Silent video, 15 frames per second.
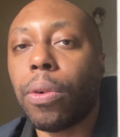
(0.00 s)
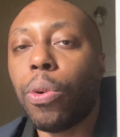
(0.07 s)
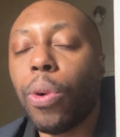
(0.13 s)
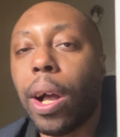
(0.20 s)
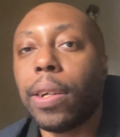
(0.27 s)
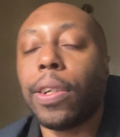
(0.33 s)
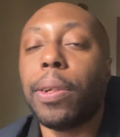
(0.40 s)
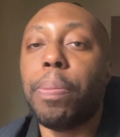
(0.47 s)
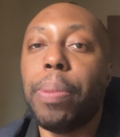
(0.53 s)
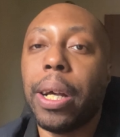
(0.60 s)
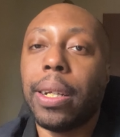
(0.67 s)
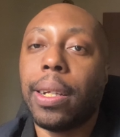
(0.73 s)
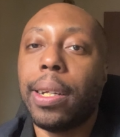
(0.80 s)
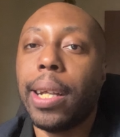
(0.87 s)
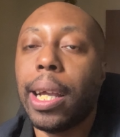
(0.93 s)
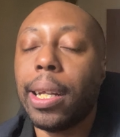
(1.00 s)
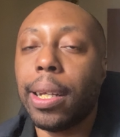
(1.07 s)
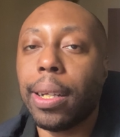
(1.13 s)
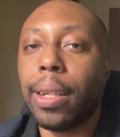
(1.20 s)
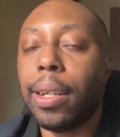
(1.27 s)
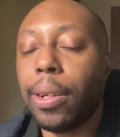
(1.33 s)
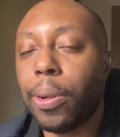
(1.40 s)
who has the best
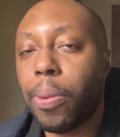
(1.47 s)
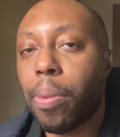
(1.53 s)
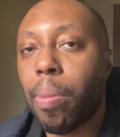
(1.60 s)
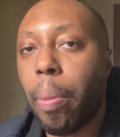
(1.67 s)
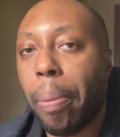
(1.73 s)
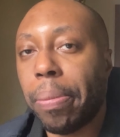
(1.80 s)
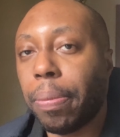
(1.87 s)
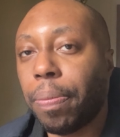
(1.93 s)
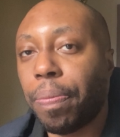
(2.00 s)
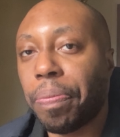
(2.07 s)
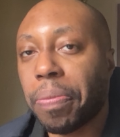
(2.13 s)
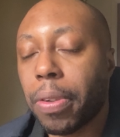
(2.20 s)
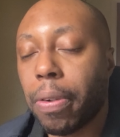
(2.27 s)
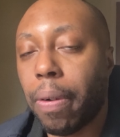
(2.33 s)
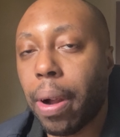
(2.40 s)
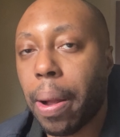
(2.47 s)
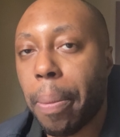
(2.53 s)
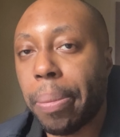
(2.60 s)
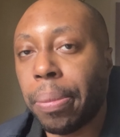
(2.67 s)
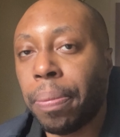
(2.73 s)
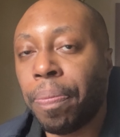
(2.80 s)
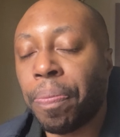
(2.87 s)
dating deal. All right.
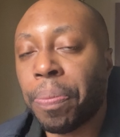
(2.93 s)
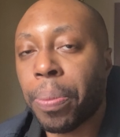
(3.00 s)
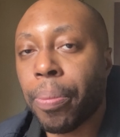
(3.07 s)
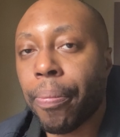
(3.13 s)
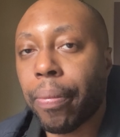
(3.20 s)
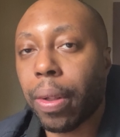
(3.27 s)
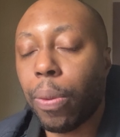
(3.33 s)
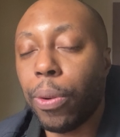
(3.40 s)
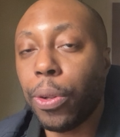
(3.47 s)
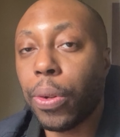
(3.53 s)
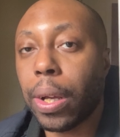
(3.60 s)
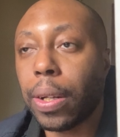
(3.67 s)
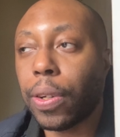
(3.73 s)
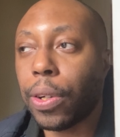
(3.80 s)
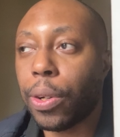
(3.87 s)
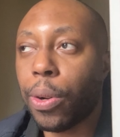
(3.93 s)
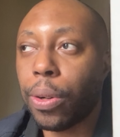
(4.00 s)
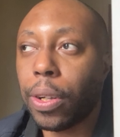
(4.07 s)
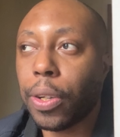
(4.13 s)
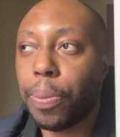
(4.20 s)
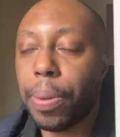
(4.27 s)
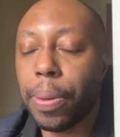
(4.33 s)
When you get to know
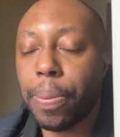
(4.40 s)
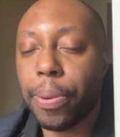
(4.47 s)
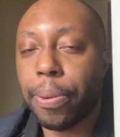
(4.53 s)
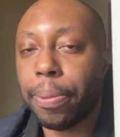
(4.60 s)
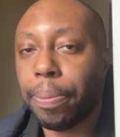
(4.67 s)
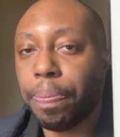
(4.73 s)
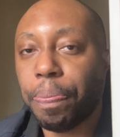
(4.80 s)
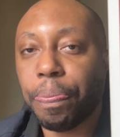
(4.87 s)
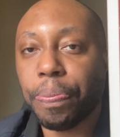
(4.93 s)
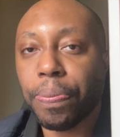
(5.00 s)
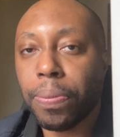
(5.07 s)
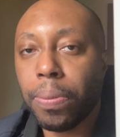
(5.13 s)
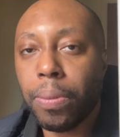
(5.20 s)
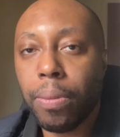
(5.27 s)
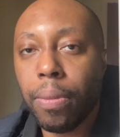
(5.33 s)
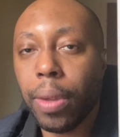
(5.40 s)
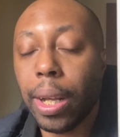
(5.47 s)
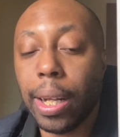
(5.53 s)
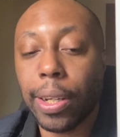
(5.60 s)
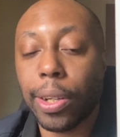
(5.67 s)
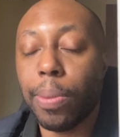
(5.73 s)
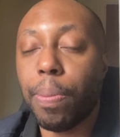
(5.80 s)
these people,
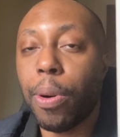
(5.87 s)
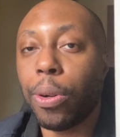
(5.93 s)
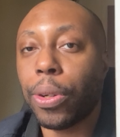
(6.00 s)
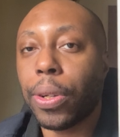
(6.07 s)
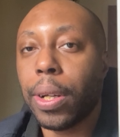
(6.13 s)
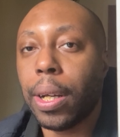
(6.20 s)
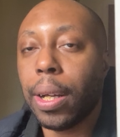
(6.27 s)
it's the most,